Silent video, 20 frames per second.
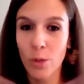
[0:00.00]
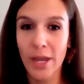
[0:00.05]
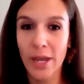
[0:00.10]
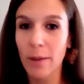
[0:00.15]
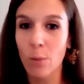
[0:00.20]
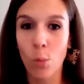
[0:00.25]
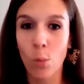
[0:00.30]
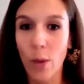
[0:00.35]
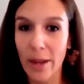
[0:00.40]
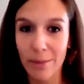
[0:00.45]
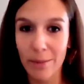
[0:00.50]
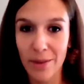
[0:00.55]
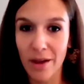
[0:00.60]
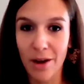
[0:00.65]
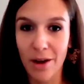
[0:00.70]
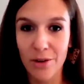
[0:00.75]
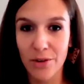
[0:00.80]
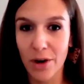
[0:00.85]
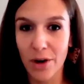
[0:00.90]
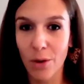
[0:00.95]
get way
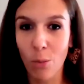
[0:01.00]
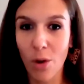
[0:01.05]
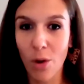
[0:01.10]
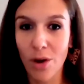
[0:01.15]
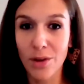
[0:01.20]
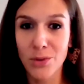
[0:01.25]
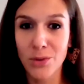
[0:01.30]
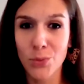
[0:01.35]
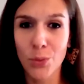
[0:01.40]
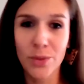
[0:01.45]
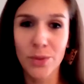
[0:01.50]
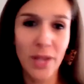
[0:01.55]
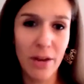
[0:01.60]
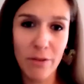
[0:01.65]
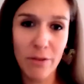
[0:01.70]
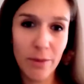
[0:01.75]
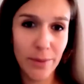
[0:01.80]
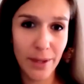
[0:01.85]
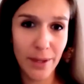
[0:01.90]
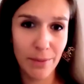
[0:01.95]
beyond our walls, we'll
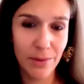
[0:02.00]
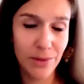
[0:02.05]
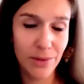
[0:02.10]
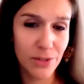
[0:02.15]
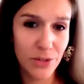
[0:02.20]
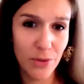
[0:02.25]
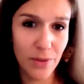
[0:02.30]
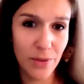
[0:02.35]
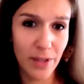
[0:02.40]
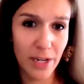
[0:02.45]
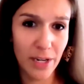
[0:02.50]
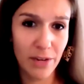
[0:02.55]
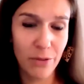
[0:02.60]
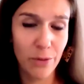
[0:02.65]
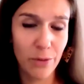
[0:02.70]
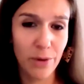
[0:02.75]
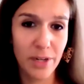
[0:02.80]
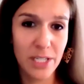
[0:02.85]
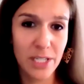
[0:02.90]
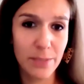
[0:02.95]
never be able to do that if
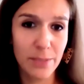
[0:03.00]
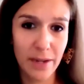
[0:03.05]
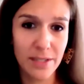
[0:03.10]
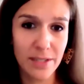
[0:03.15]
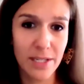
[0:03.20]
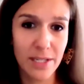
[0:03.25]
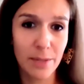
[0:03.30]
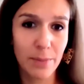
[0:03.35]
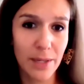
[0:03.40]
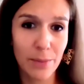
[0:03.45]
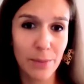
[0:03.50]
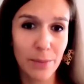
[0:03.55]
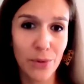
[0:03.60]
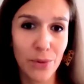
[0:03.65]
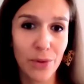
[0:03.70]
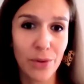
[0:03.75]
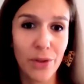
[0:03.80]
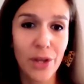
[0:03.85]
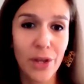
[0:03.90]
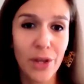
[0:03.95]
we're expecting
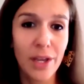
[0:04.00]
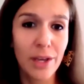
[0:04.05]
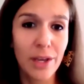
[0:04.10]
people